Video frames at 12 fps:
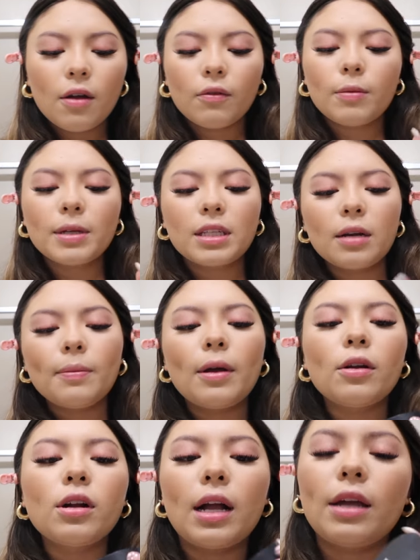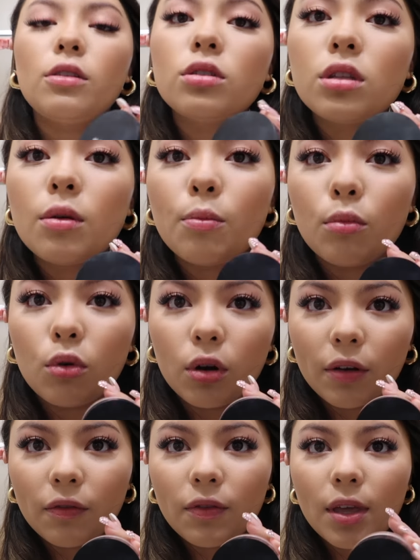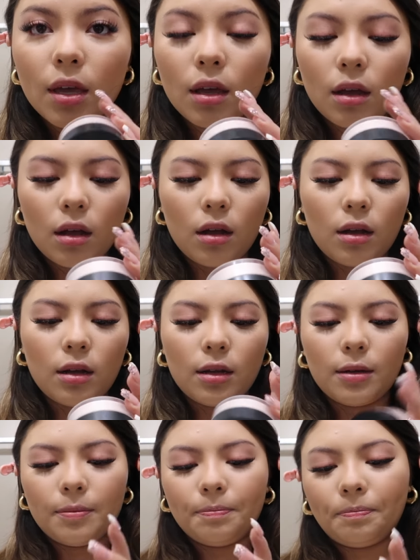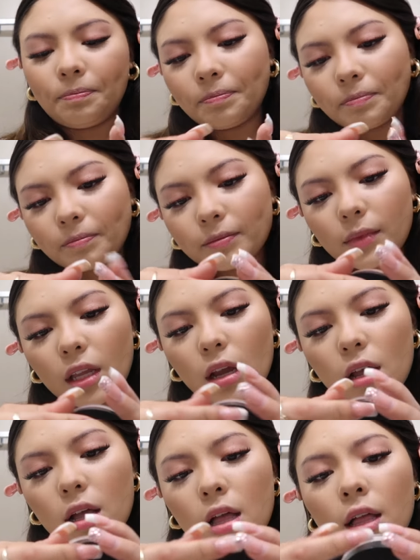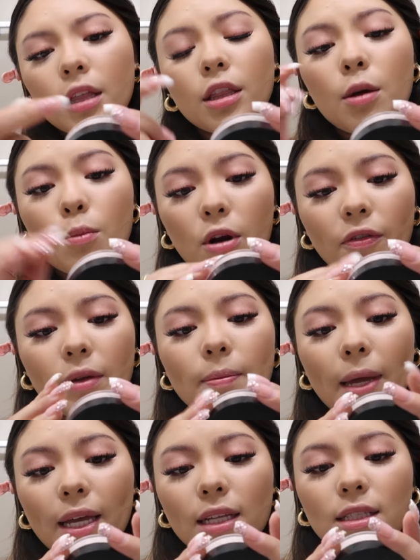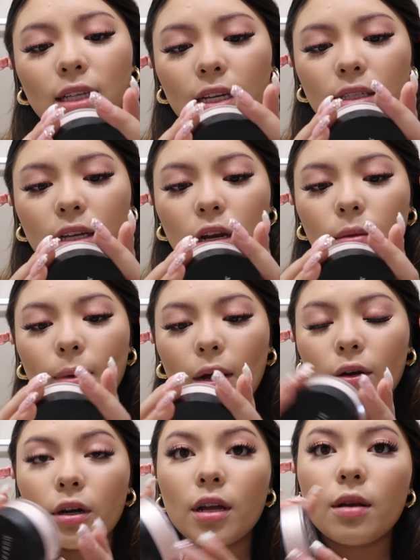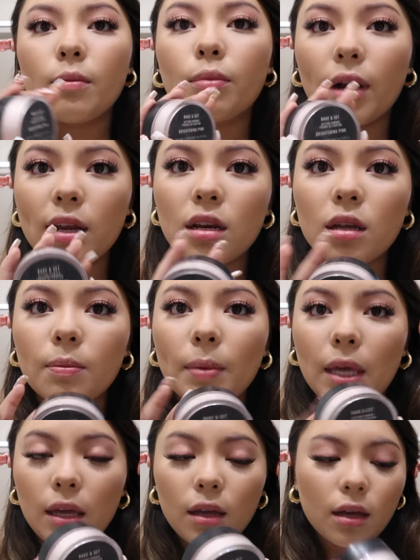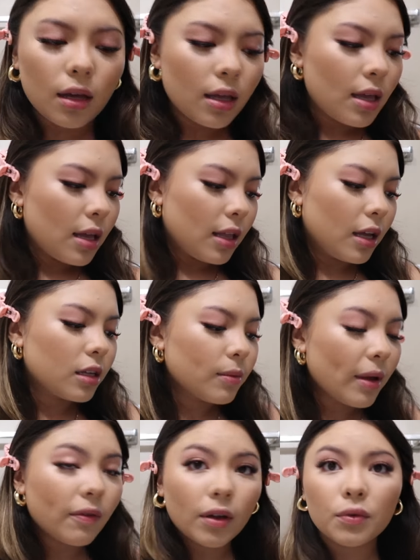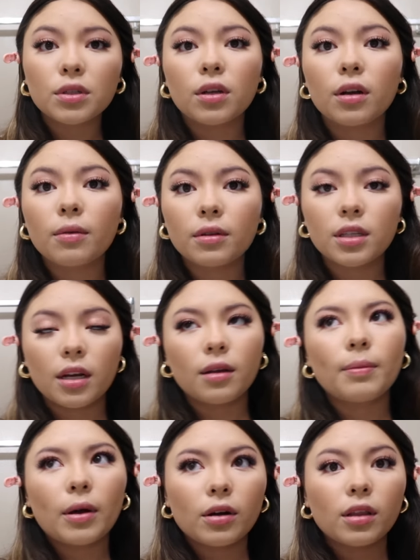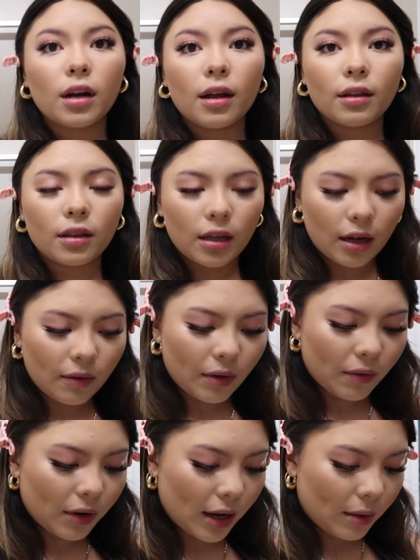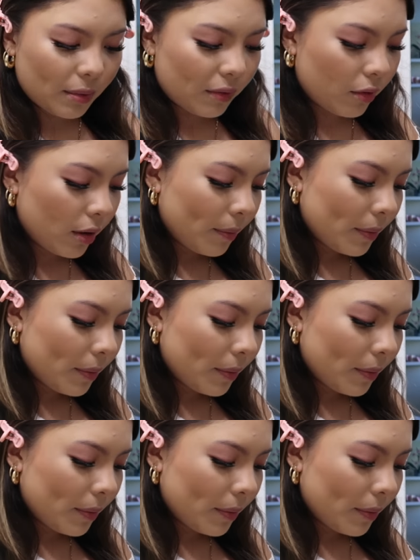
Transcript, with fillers: For my setting powder, I use the Morphe, um, the Morphe Bake and Set Setting Powder in Brightening Pink. This is my favorite setting powder that I think I've ever had before.